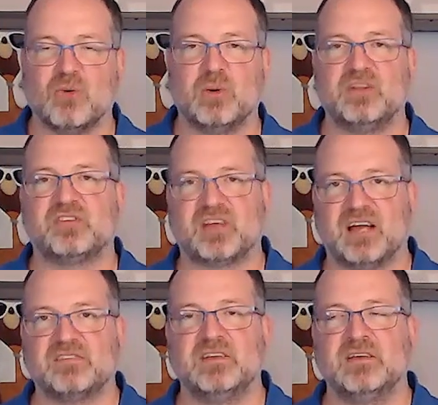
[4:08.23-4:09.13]
we were
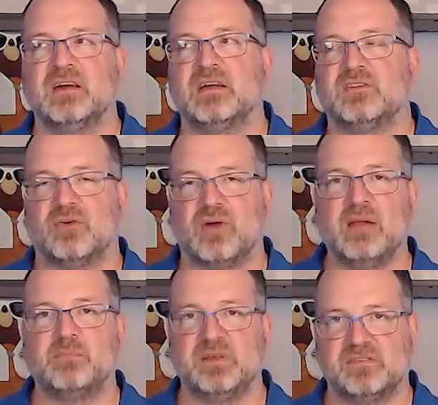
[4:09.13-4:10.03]
discussing the
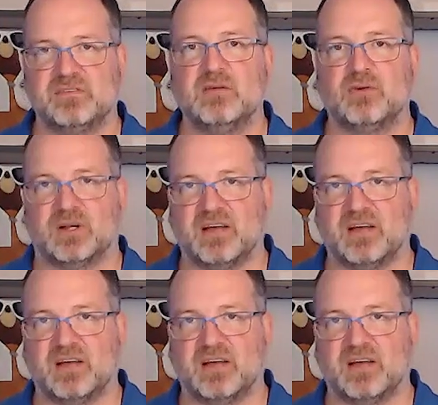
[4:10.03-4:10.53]
right business key for